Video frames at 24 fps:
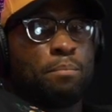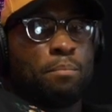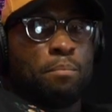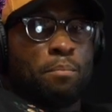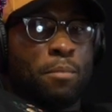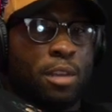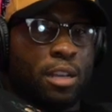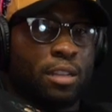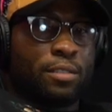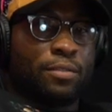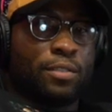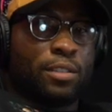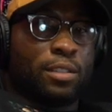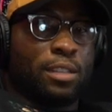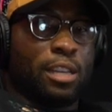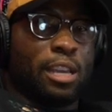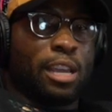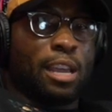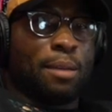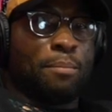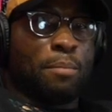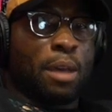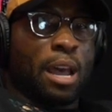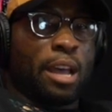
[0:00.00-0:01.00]
men's
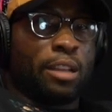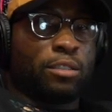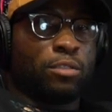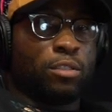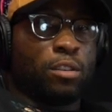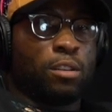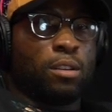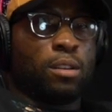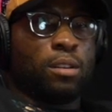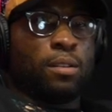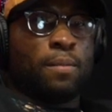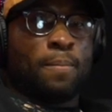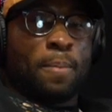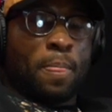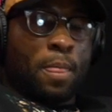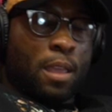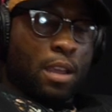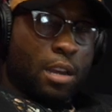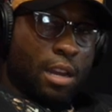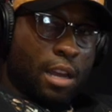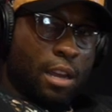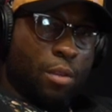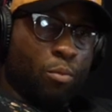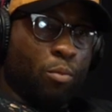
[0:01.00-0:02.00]
physique ambassador,
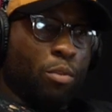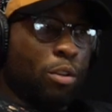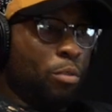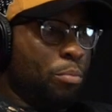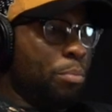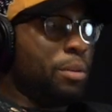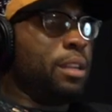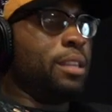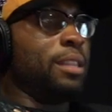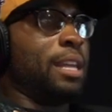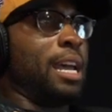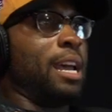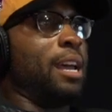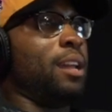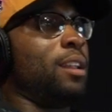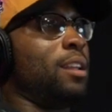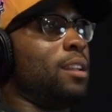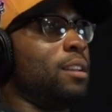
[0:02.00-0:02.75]
and I will be that.